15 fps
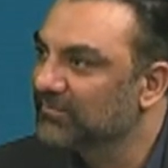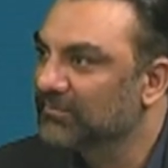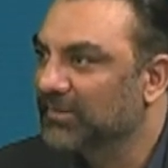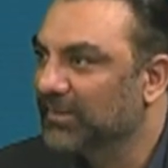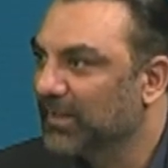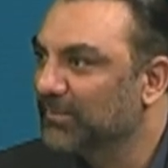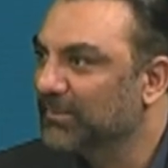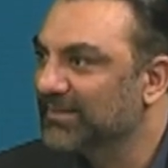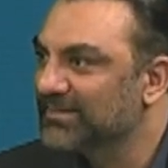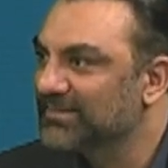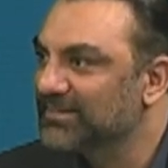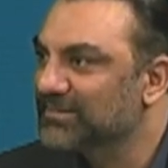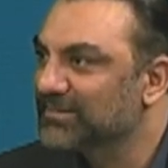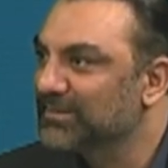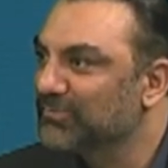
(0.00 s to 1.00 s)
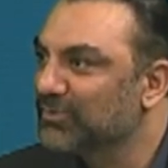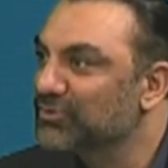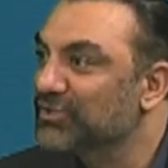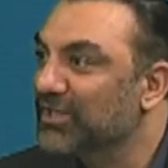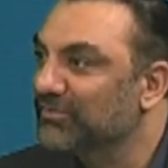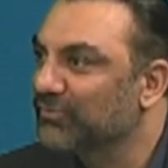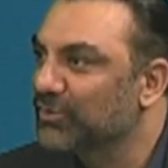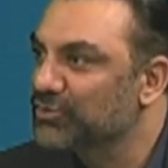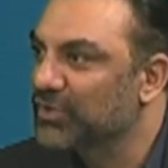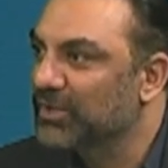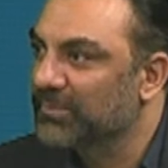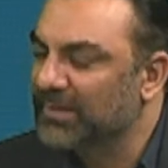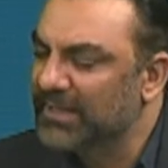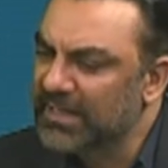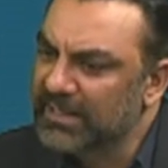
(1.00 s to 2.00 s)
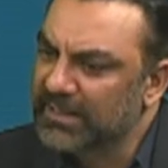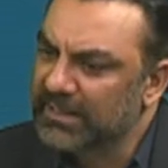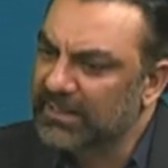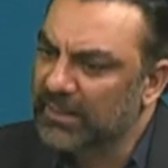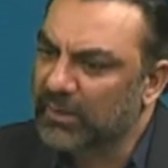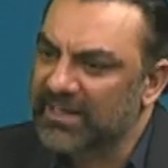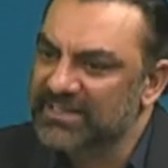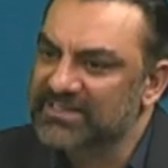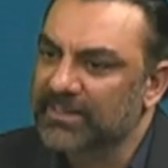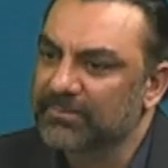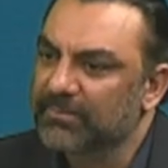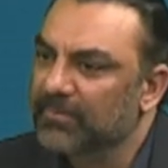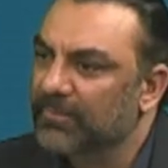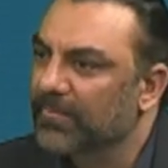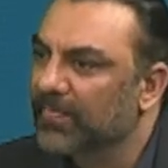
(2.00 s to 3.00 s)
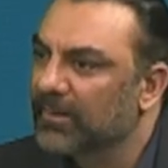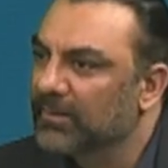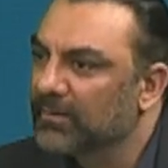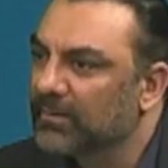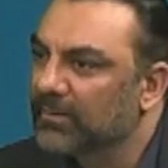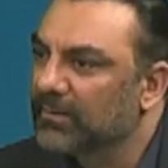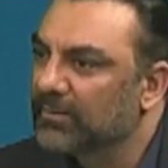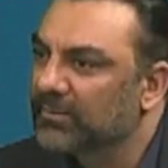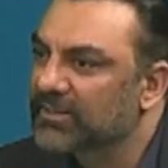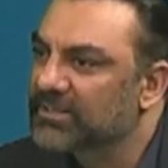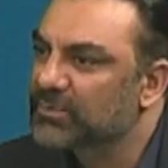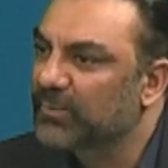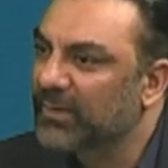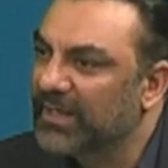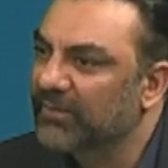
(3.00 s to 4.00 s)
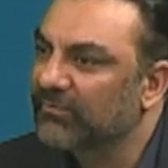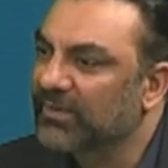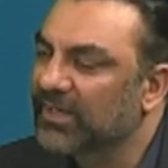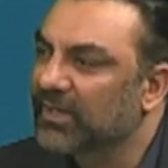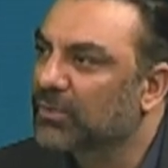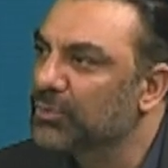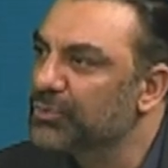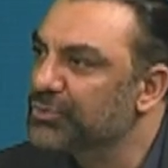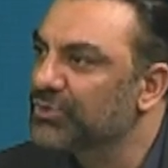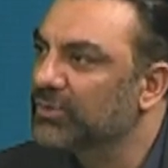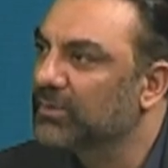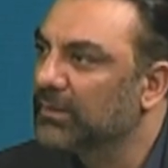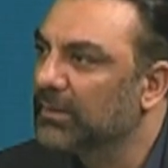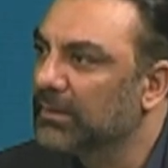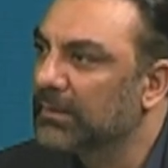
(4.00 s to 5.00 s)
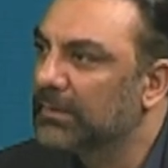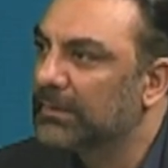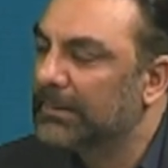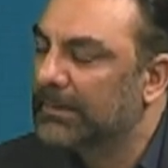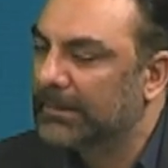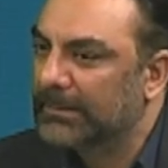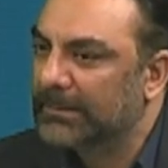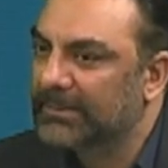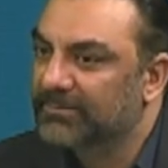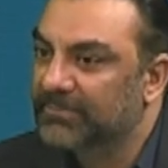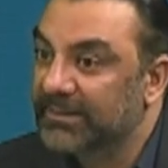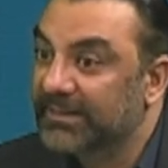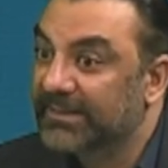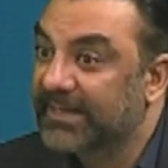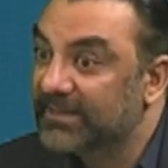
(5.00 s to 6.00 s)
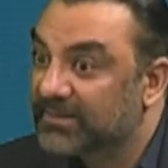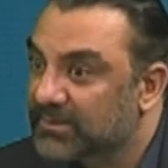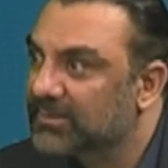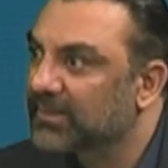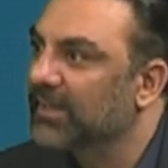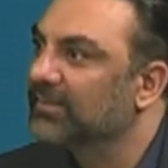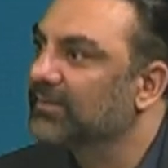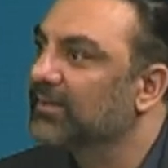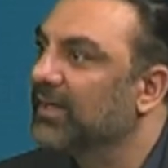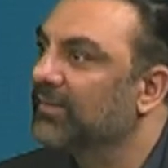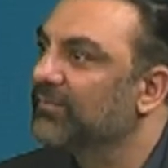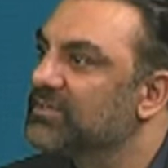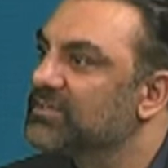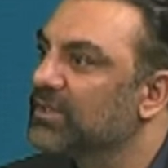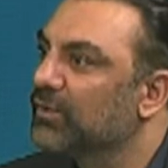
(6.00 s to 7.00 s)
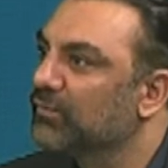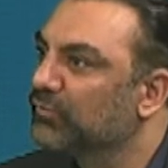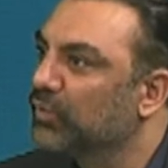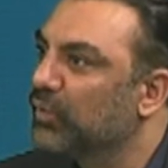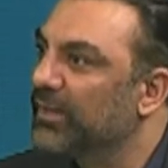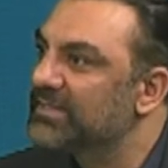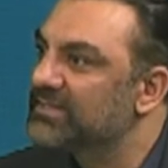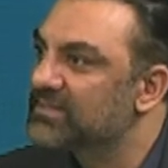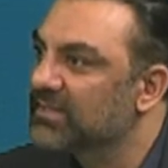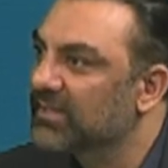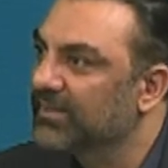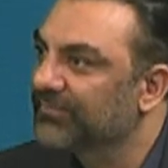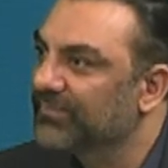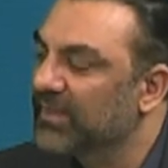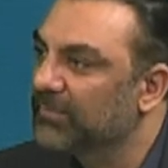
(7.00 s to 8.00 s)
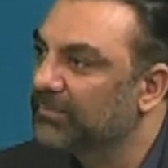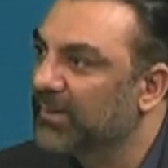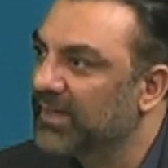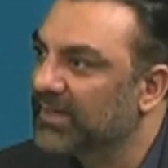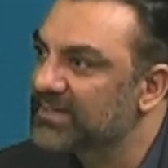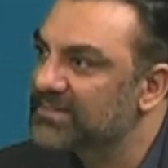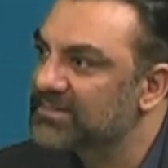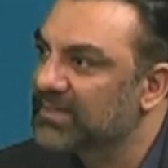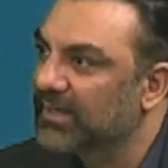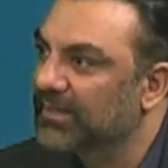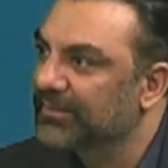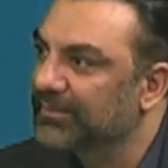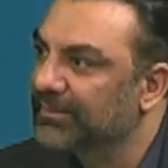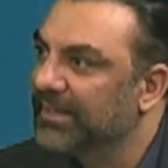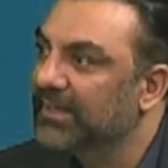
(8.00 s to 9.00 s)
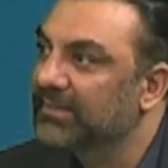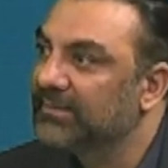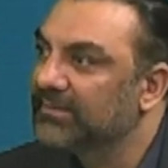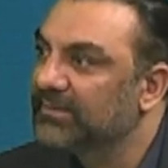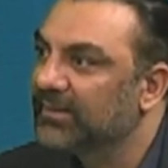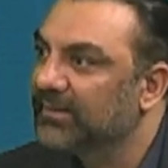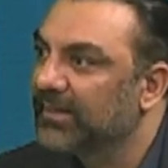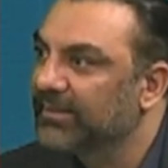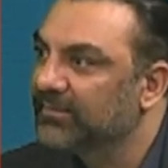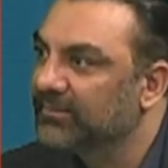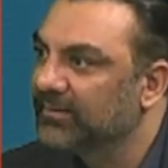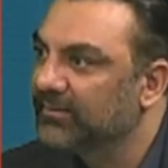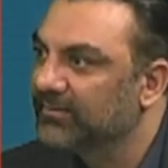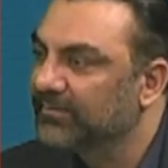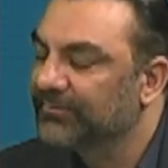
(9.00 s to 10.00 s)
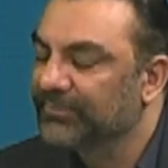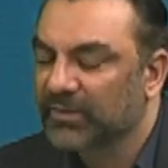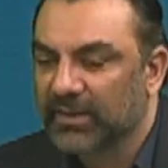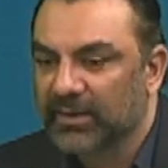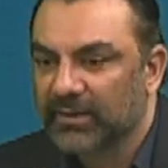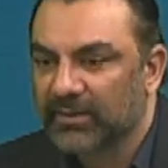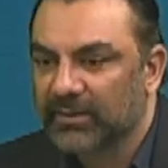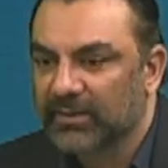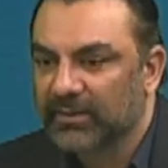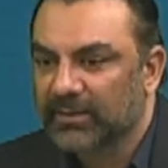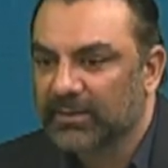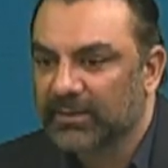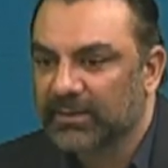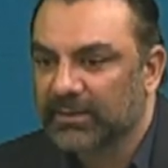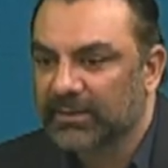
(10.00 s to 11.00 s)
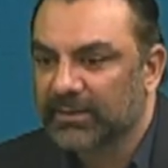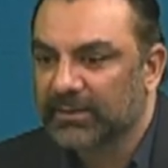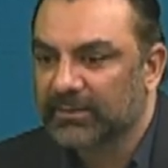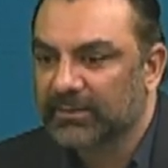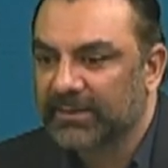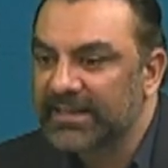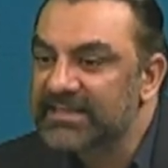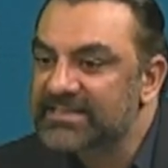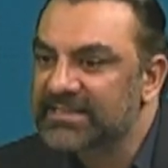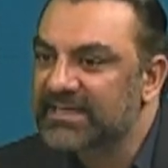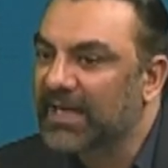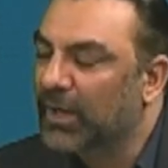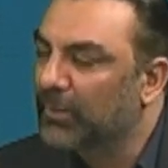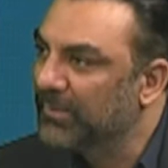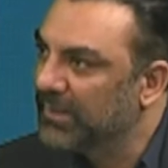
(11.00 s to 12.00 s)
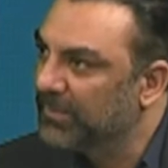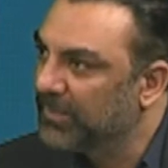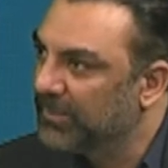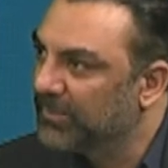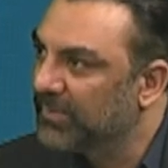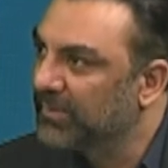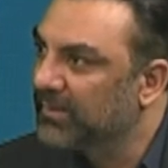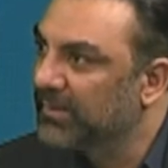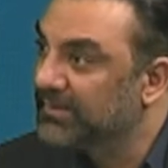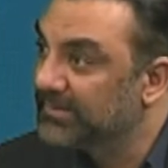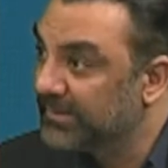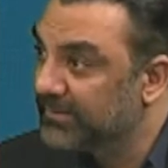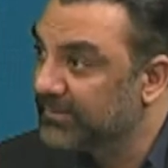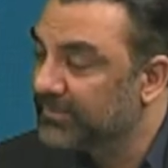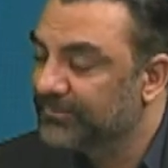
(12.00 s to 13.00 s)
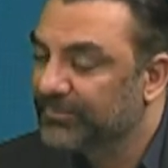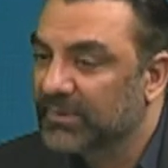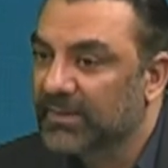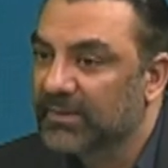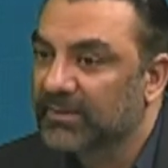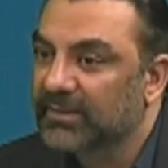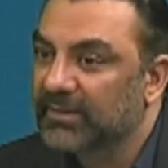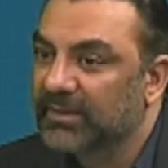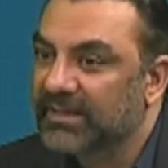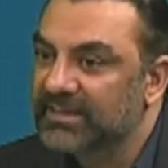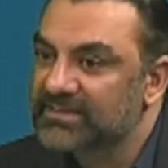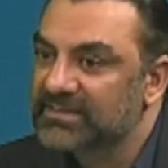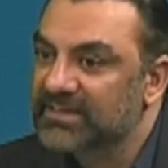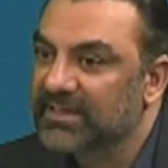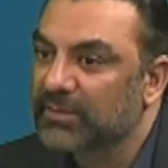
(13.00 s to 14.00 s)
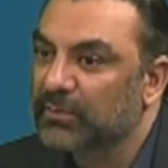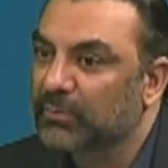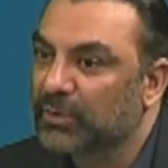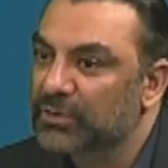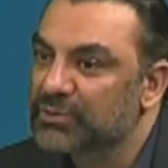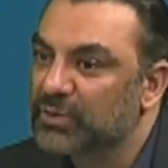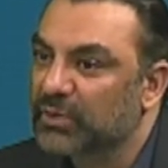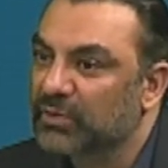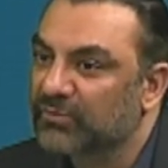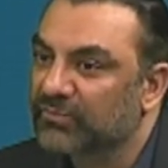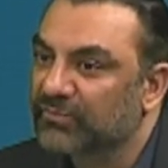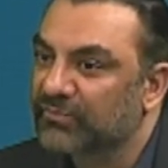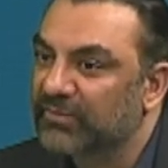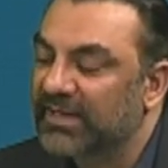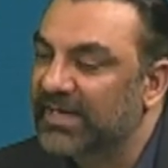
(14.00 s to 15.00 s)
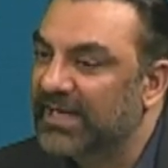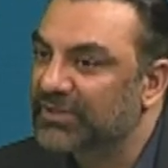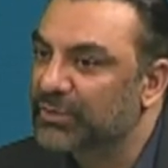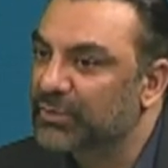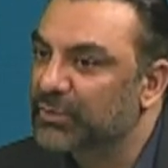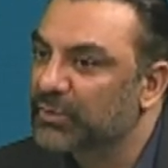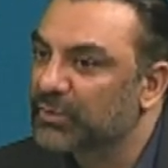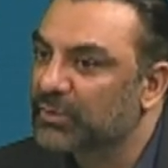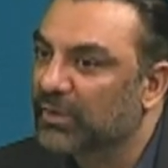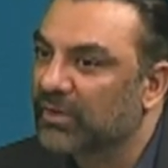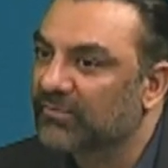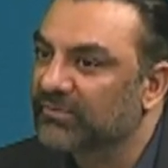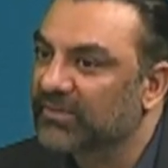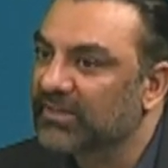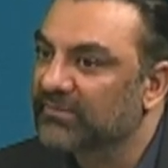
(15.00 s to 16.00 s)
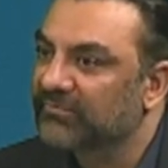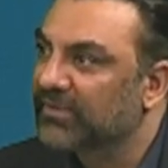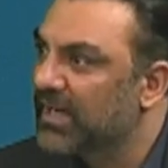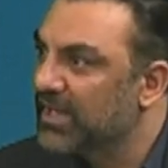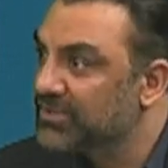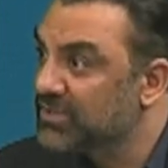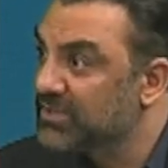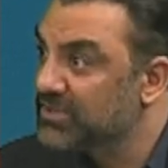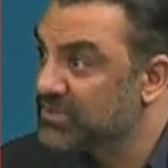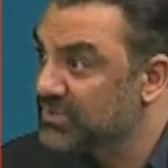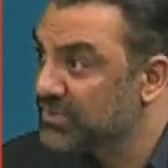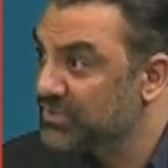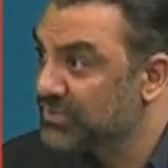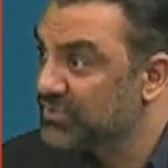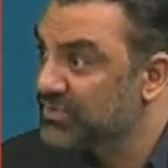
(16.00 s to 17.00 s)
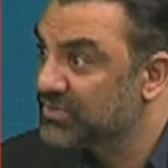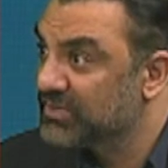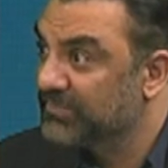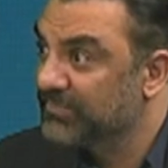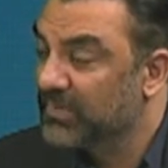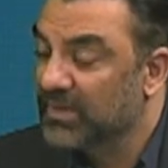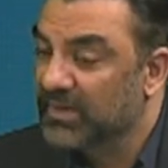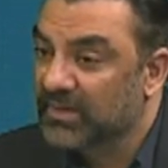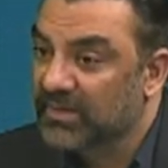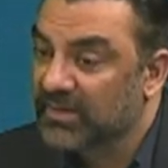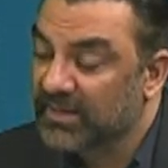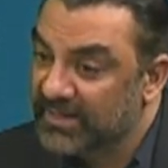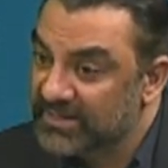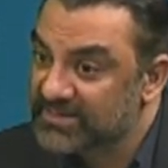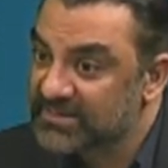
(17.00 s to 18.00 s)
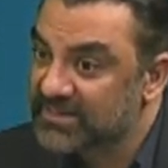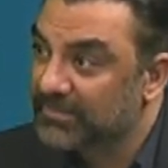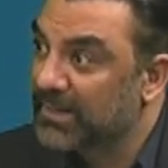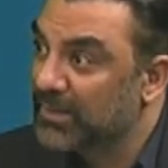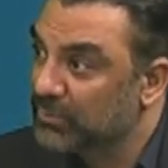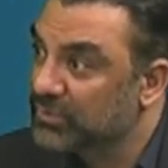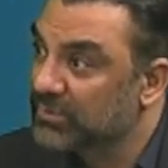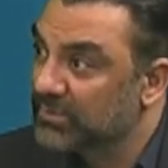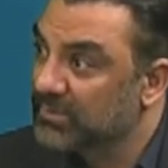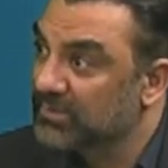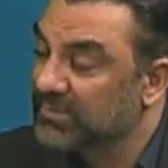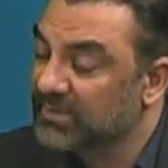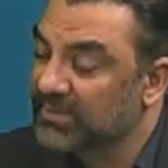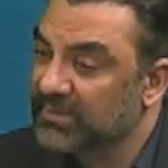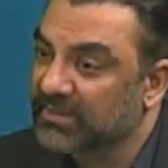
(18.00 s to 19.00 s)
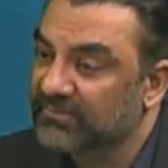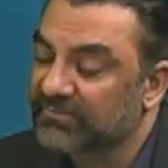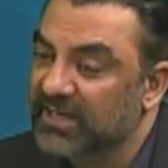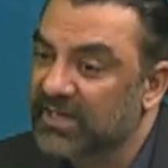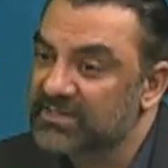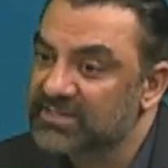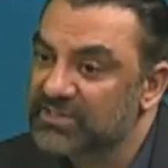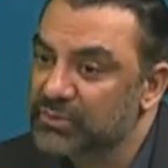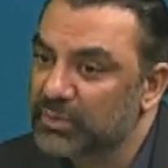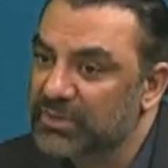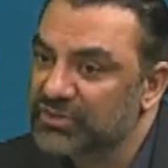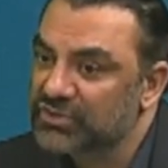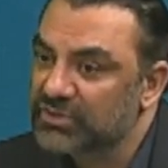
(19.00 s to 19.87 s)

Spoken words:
I mean, this is the most unfortunate part. Now, Khan Saab, this very, very crucial get together, I would say, OIC in Pakistan, 18th and 19th. Let's see how many people attend. Let's see what sort of an attitude of the financial institutions is about the Afghan situation.